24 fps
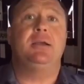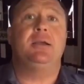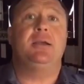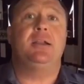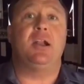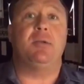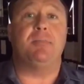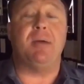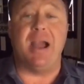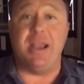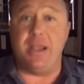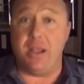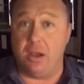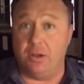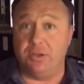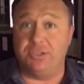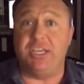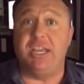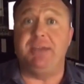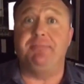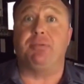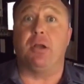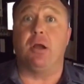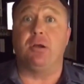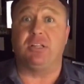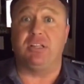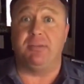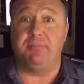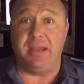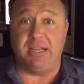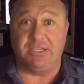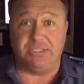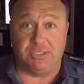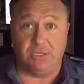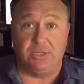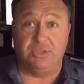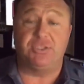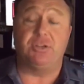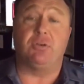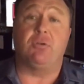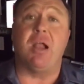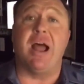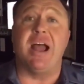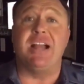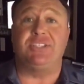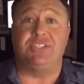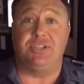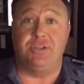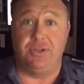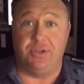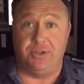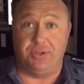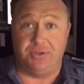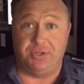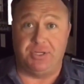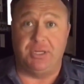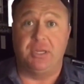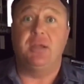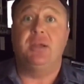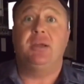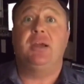Everybody knows he broke the big Susan Rice news,